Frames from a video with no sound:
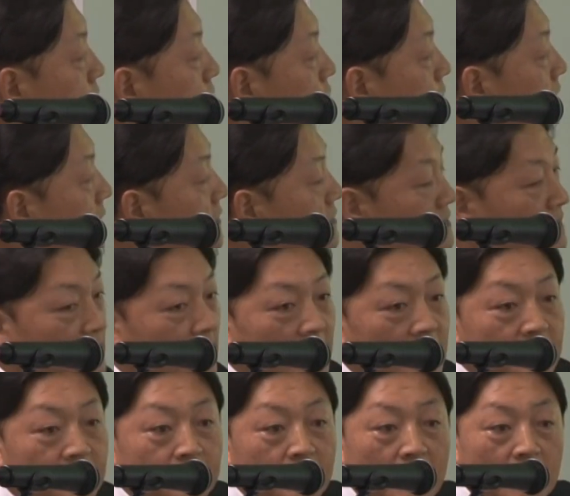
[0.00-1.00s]
to minus
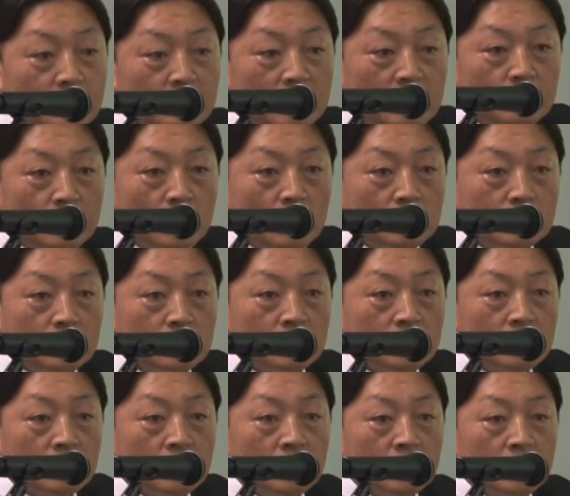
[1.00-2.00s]
95 millivolt
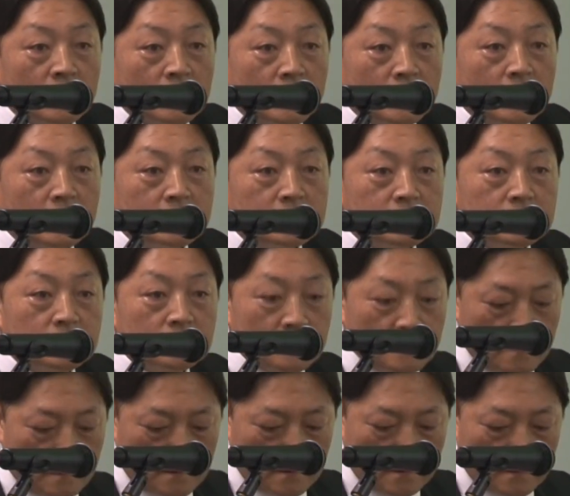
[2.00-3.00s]
is
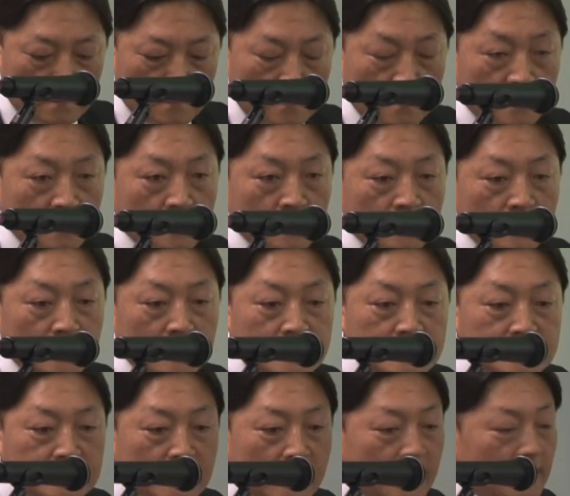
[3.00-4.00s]

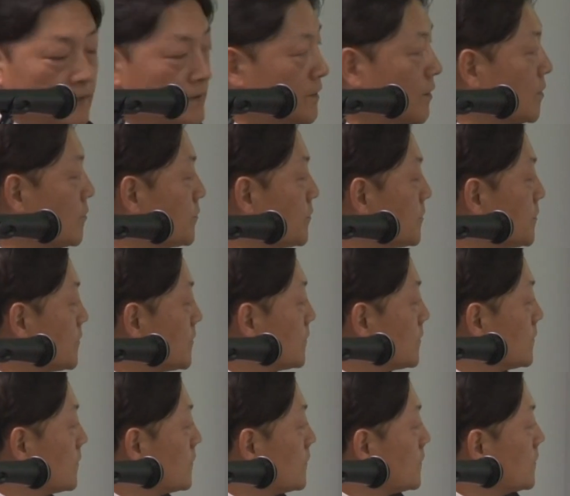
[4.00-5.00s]
inside of
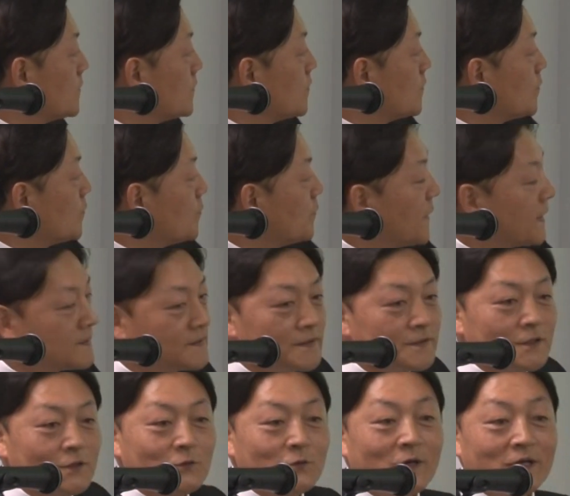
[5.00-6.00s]
minus
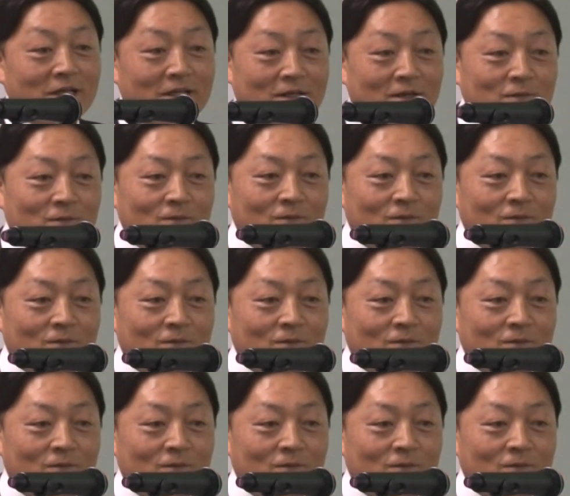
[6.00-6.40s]
120.